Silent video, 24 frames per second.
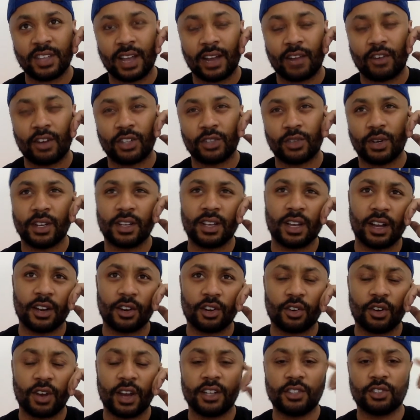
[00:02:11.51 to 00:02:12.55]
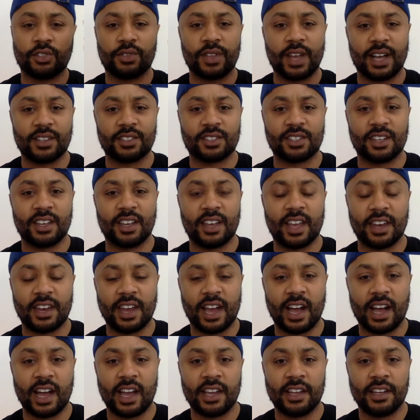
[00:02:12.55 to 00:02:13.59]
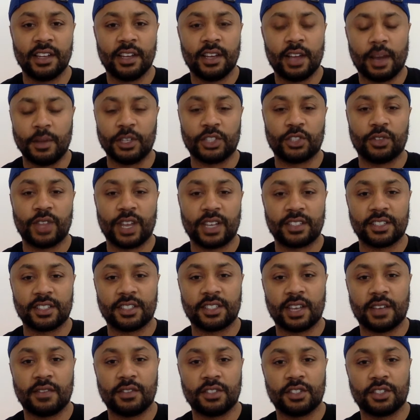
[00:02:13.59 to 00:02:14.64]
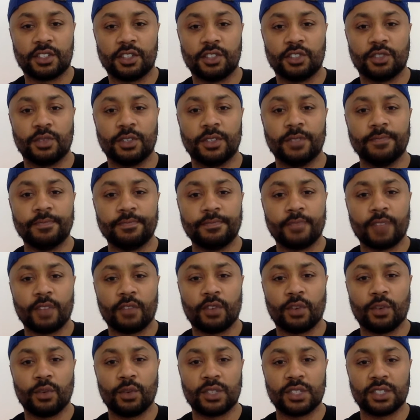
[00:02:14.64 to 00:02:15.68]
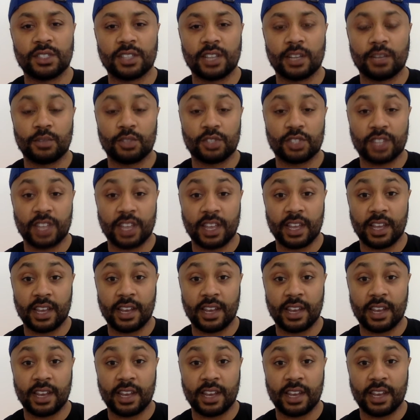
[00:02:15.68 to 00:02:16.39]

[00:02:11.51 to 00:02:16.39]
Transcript: graduated undergrad in 2009, I mean 2007, excuse me, from Winston-Salem State.